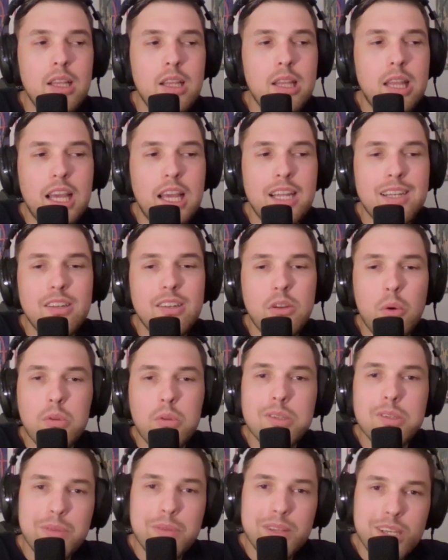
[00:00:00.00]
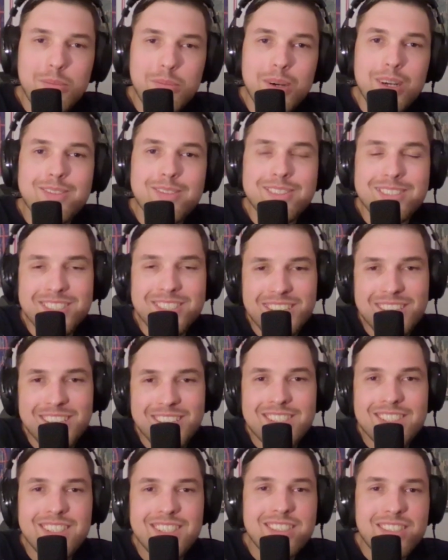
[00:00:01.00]
that only play about
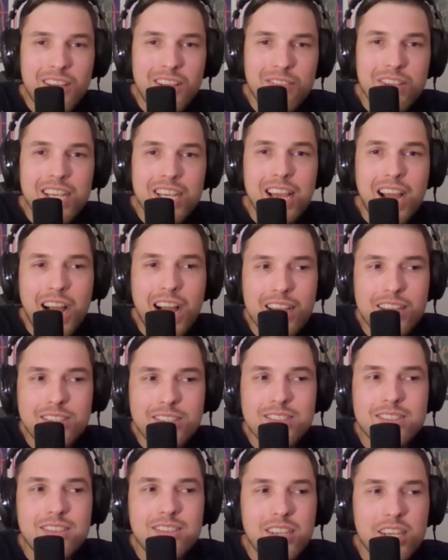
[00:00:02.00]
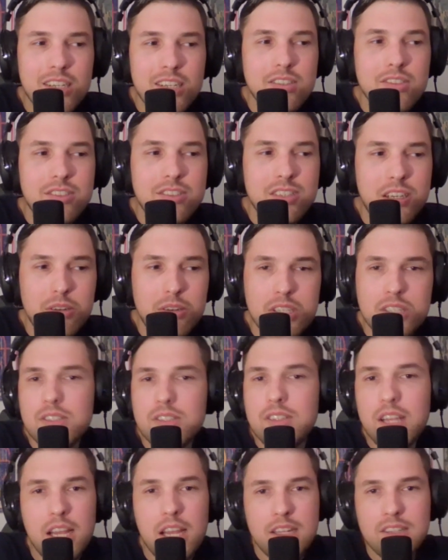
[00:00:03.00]
6 to 7 guys in a series,
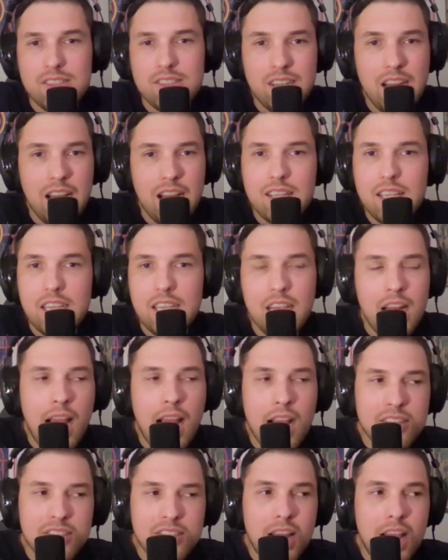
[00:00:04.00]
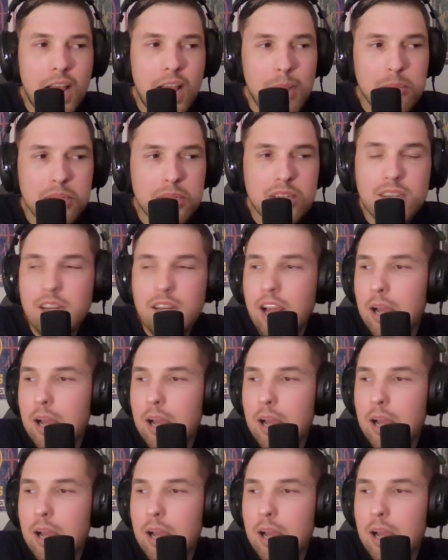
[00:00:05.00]
and it's not like it hasn't happened?